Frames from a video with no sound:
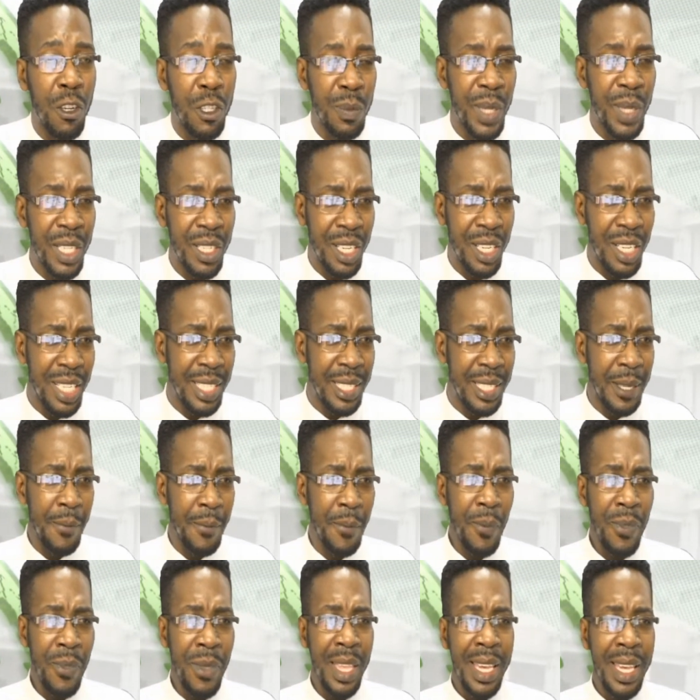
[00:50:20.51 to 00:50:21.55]
Because
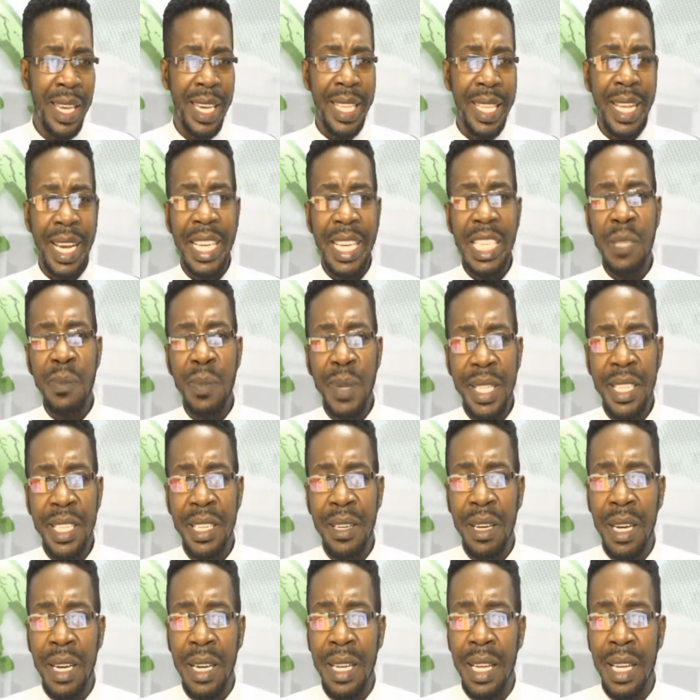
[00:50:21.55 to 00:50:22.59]
it has been
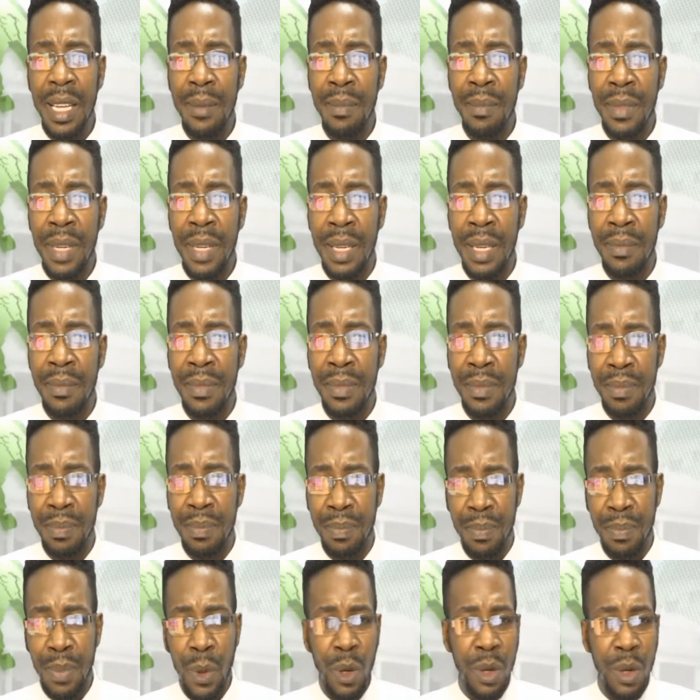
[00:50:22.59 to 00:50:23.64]
a
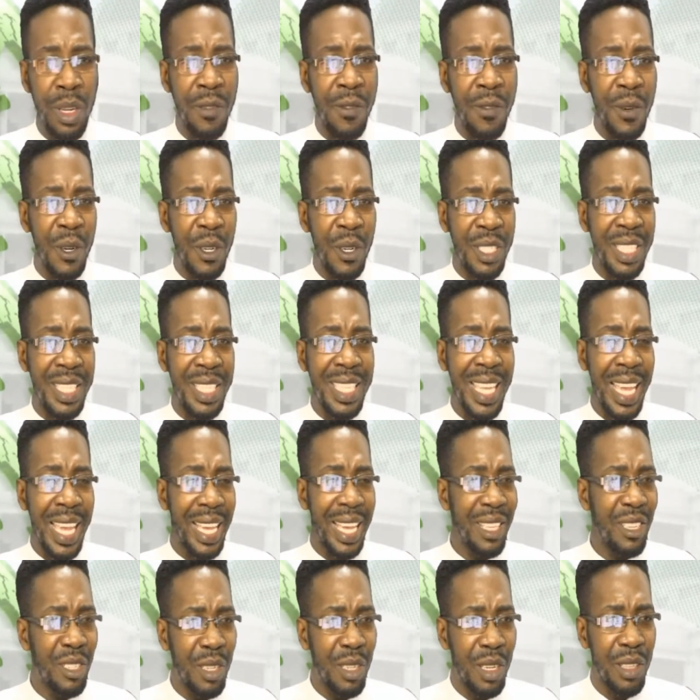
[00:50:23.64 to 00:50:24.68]
bone of
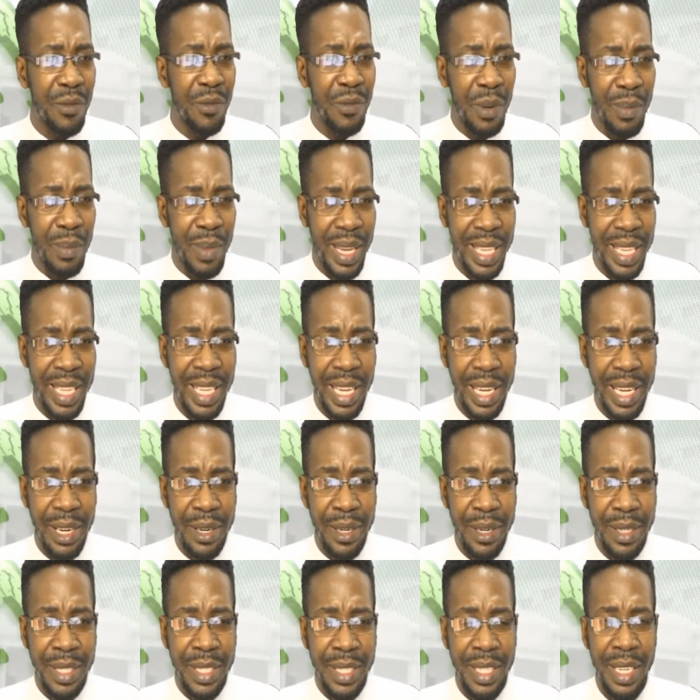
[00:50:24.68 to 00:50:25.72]
contention for many
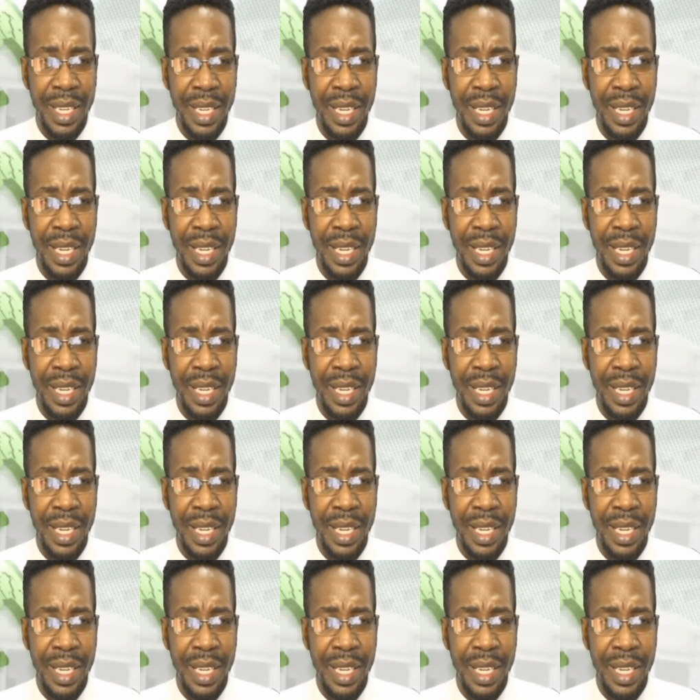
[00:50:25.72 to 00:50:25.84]
years.